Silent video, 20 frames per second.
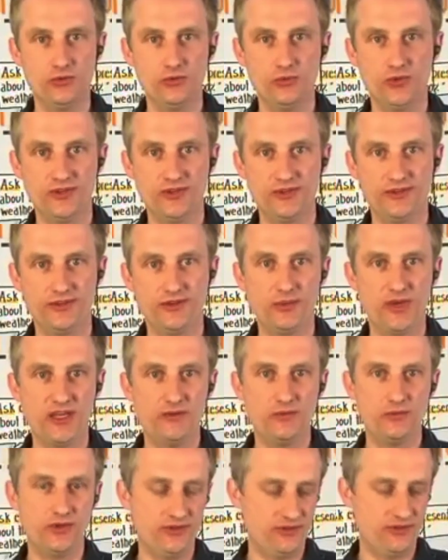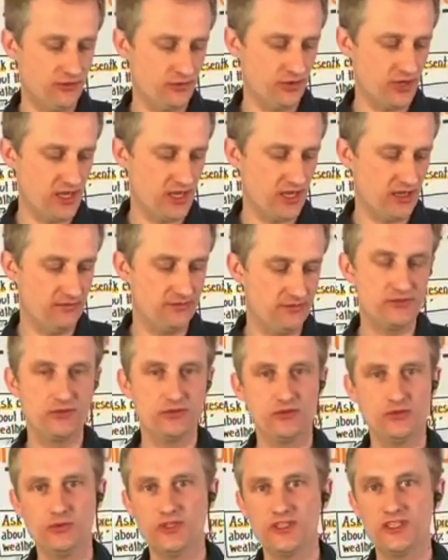with the bandwidth you have. So
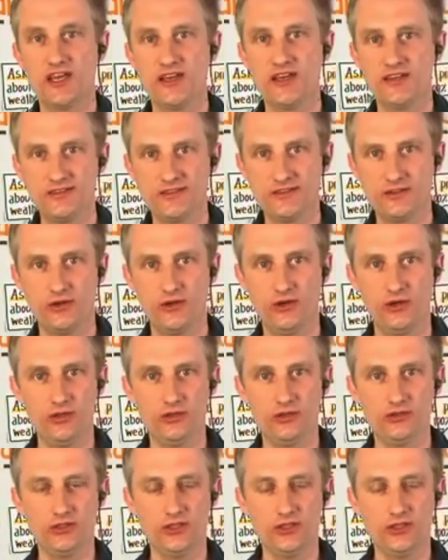do a test call